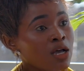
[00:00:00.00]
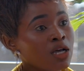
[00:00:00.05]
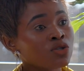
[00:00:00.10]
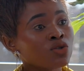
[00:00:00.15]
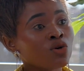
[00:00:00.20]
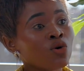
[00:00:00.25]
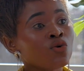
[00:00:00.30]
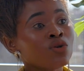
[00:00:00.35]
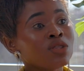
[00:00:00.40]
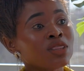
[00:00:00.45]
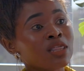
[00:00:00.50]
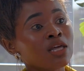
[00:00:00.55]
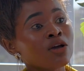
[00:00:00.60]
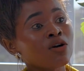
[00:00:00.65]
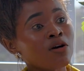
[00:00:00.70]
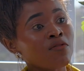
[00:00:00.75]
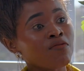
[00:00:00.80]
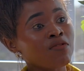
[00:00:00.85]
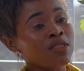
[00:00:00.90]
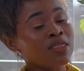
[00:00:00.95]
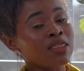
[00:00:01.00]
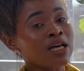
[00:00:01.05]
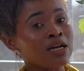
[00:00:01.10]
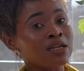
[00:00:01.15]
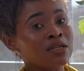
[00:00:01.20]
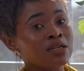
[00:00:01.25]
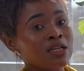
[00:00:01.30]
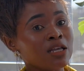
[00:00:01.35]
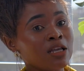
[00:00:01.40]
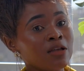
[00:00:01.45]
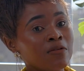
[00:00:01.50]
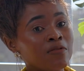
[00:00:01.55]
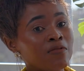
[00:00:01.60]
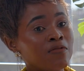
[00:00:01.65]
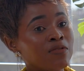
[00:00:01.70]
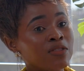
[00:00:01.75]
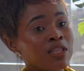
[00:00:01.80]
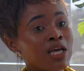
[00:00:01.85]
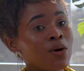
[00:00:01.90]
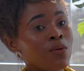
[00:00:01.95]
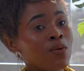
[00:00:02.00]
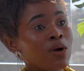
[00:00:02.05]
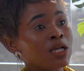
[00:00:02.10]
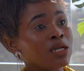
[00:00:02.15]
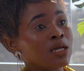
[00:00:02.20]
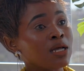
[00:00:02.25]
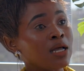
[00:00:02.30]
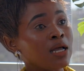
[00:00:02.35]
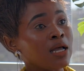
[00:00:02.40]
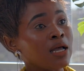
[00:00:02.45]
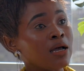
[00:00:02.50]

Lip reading: So we think of it that if there were